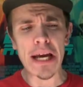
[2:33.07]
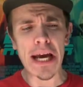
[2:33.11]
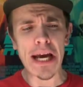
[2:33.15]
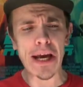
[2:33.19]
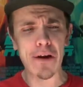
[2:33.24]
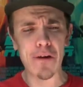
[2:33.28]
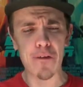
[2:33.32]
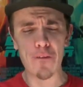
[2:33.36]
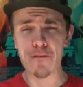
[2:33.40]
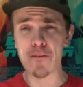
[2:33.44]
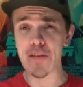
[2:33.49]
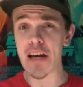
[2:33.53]

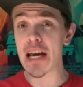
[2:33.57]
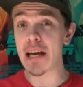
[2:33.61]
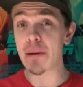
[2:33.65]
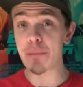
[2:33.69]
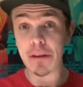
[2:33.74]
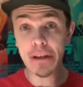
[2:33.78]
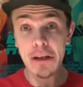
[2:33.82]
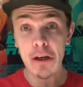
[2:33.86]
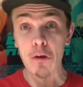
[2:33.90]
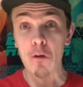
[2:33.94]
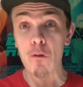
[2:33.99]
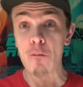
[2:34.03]
and her
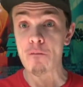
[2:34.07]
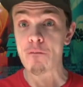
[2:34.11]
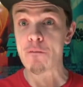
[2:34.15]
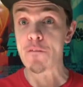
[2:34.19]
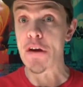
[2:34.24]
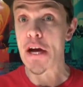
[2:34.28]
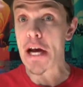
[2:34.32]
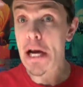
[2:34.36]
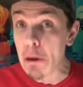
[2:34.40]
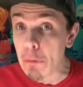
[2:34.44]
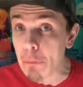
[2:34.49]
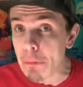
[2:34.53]
family, her
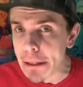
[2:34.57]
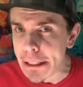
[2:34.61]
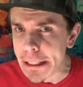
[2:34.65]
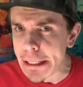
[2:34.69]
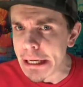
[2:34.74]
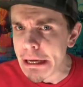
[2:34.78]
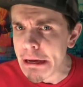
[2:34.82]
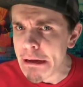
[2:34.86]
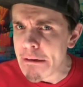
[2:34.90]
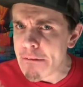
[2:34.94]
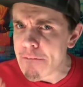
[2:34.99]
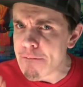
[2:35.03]
very,